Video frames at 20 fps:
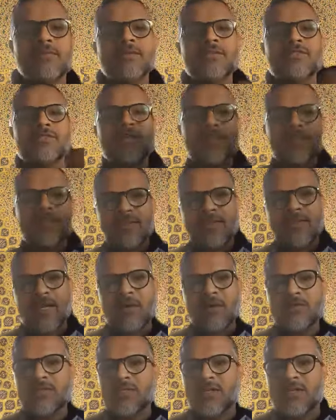We're still in the
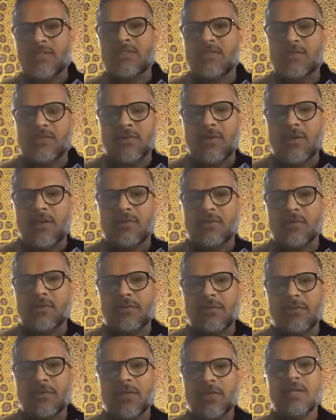hausas and so on and
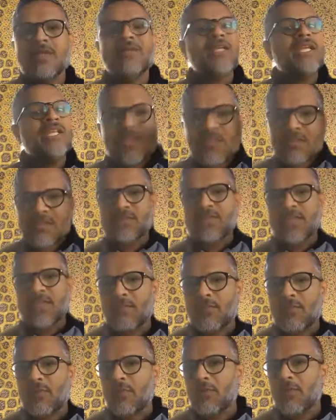so forth, teaching the
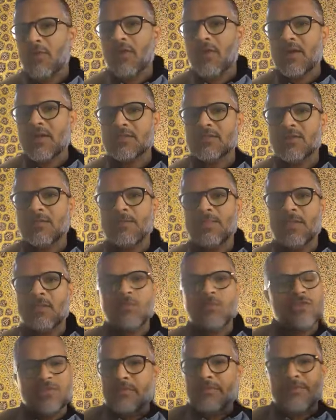same old laws,
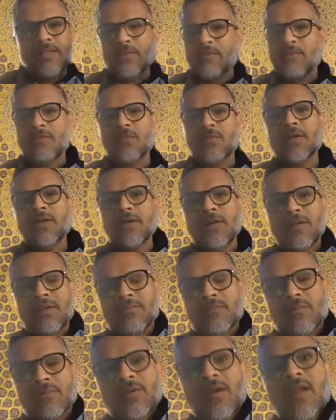which simply don't work
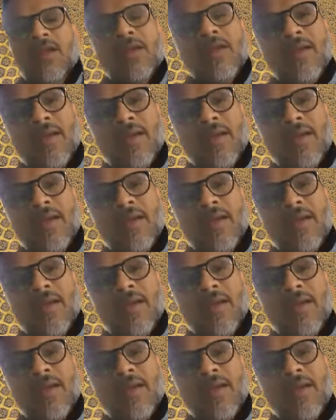anymore.